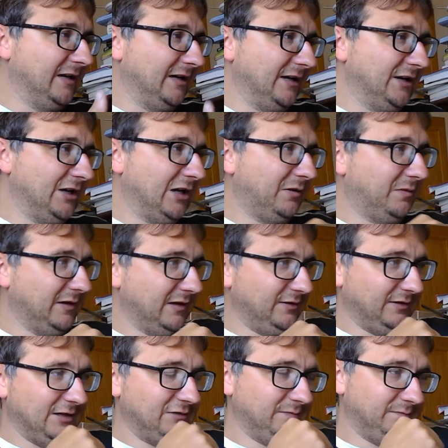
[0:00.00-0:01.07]
You know,
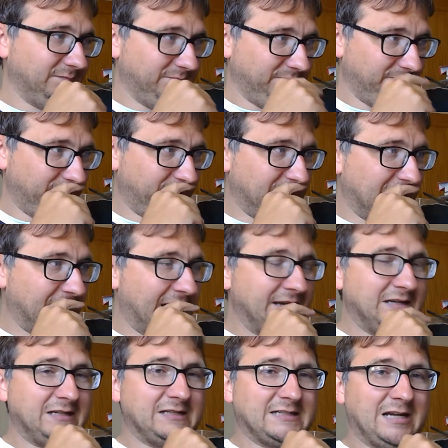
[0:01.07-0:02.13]
are there any
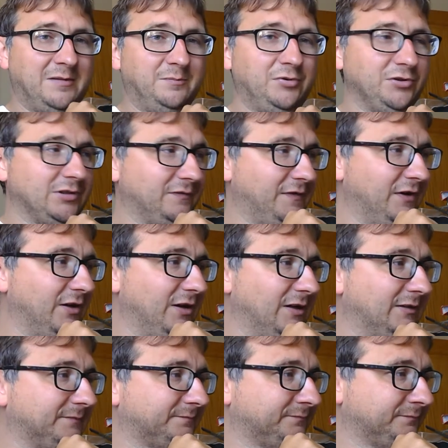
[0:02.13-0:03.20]
examples of her